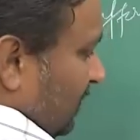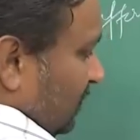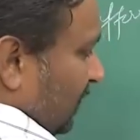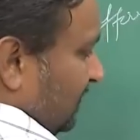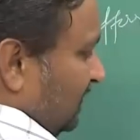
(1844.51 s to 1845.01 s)

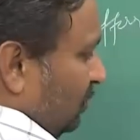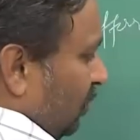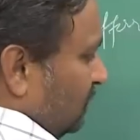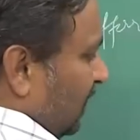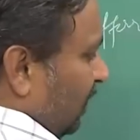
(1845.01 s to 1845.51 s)
So, as it
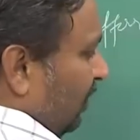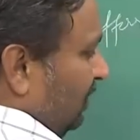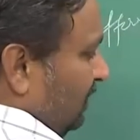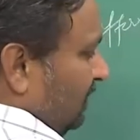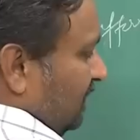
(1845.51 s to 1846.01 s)
goes
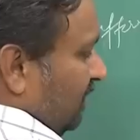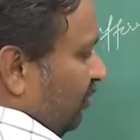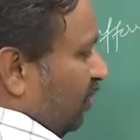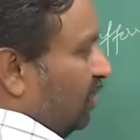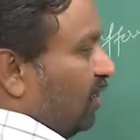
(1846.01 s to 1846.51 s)
along,
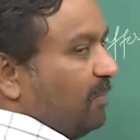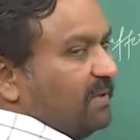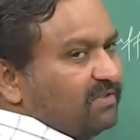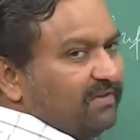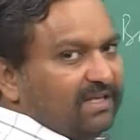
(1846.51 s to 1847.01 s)
more
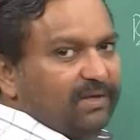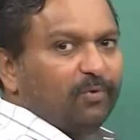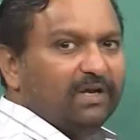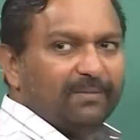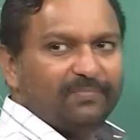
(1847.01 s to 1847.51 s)
copies will keep
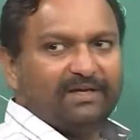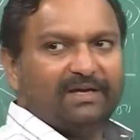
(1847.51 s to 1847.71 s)
on happening,